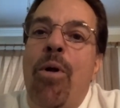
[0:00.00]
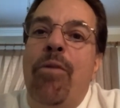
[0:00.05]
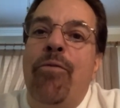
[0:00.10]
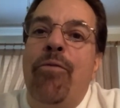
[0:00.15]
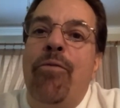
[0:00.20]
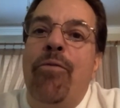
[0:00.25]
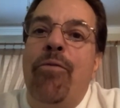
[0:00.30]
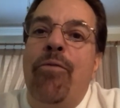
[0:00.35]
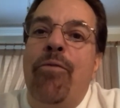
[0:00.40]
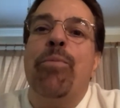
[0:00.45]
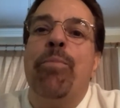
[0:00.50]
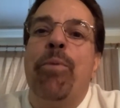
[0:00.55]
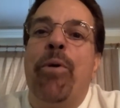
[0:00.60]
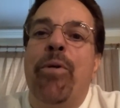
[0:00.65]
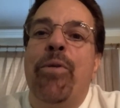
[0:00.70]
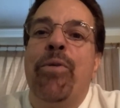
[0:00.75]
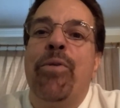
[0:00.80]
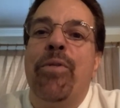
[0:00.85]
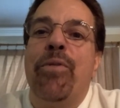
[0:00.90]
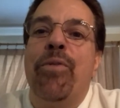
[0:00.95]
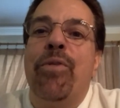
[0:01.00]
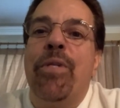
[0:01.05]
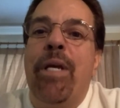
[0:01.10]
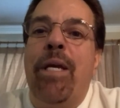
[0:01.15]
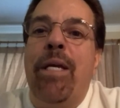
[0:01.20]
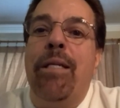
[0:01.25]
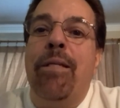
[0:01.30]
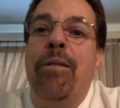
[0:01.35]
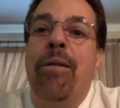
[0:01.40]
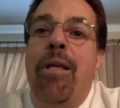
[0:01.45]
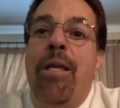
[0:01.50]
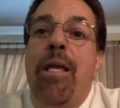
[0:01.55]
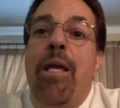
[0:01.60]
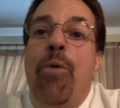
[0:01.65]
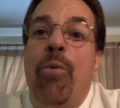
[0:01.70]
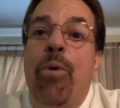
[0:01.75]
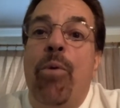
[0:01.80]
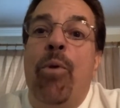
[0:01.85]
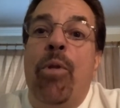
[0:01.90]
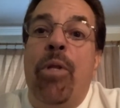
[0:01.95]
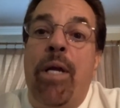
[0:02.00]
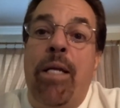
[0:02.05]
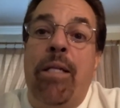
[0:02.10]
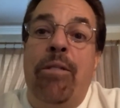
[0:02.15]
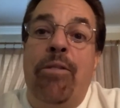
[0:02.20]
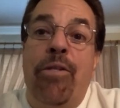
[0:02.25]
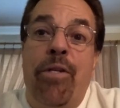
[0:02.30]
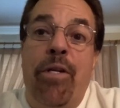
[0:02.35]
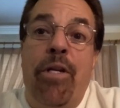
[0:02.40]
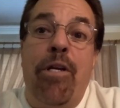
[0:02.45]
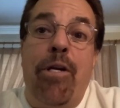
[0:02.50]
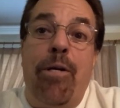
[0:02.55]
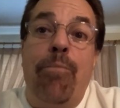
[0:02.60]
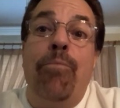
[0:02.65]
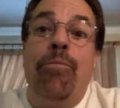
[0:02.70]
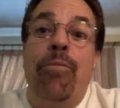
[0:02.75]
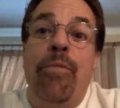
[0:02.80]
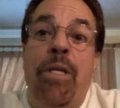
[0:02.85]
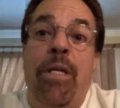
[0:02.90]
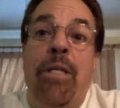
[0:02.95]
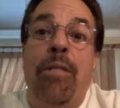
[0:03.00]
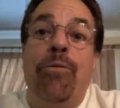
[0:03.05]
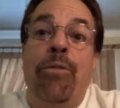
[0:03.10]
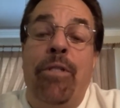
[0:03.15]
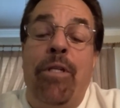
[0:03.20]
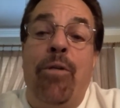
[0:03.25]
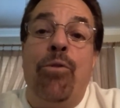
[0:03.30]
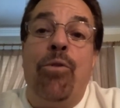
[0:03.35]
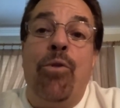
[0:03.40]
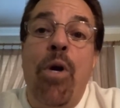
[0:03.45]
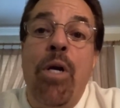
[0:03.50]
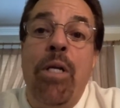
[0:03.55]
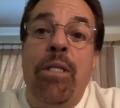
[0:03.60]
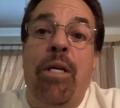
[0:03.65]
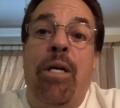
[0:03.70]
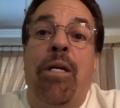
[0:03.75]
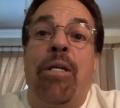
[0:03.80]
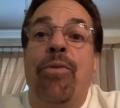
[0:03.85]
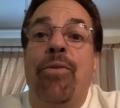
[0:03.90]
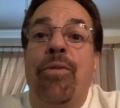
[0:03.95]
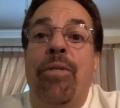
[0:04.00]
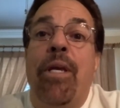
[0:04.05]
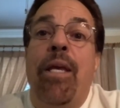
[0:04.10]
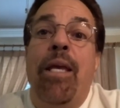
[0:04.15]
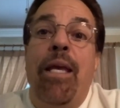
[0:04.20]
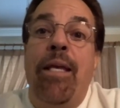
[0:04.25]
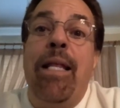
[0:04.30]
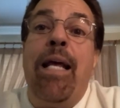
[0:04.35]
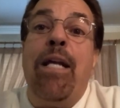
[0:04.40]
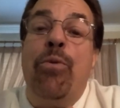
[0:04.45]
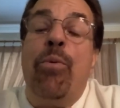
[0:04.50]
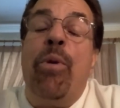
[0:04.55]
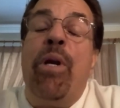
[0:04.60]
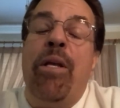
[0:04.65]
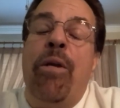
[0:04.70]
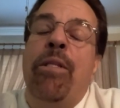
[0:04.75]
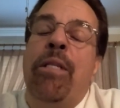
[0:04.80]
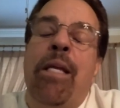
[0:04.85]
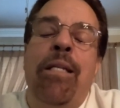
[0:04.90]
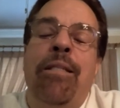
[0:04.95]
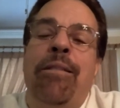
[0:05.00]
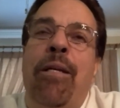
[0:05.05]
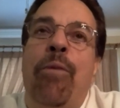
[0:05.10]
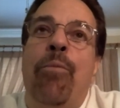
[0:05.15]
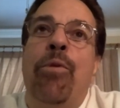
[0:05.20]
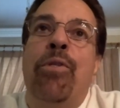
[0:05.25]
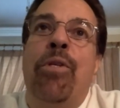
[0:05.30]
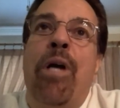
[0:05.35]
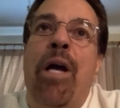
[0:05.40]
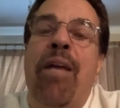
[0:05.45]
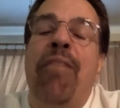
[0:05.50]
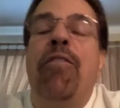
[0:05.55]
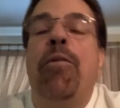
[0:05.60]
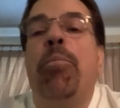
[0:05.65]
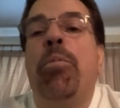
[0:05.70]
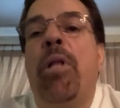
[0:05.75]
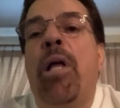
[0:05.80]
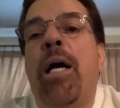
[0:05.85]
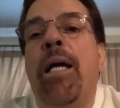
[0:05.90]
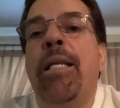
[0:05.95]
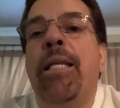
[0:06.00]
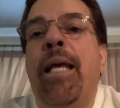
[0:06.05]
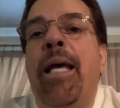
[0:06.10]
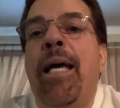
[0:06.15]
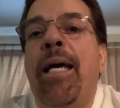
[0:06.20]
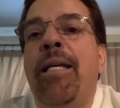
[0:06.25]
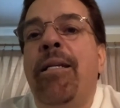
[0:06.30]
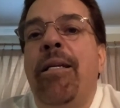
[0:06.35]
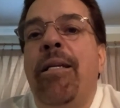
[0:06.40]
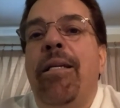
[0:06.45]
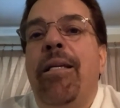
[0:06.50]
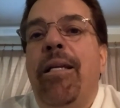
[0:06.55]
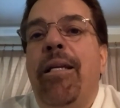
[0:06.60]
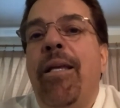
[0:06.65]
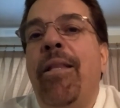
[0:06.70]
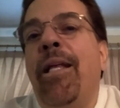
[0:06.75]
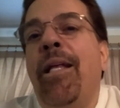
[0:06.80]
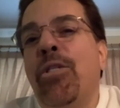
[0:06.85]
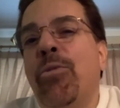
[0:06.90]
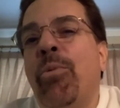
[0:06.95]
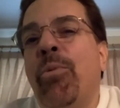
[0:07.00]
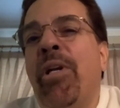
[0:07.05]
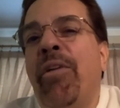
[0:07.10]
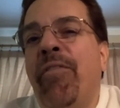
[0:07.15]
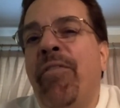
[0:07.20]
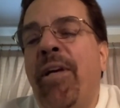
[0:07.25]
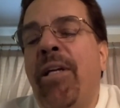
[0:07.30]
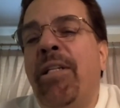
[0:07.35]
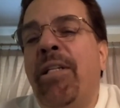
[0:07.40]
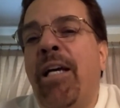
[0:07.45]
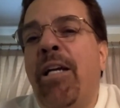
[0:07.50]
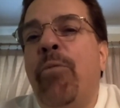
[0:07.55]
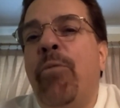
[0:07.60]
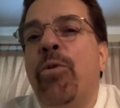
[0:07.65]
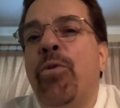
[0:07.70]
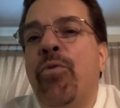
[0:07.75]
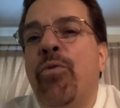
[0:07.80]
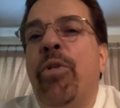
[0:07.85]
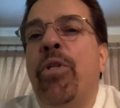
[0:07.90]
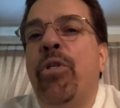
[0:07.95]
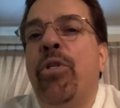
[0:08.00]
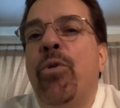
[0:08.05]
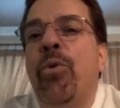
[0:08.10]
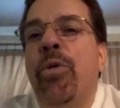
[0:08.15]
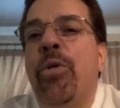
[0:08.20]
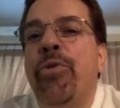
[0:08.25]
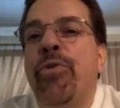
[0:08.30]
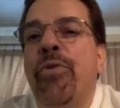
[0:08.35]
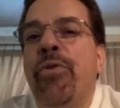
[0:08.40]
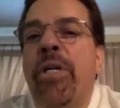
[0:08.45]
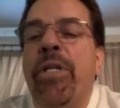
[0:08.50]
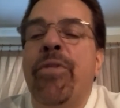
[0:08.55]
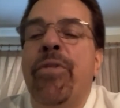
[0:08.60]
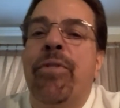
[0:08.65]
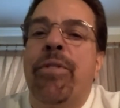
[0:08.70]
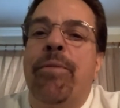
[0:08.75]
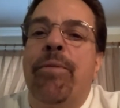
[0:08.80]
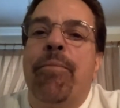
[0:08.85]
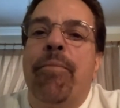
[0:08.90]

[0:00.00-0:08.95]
from this person saying we would like you to come and you know talk to us and that's when i then it was kind of a blind ad and that's when i found out it was really toys r us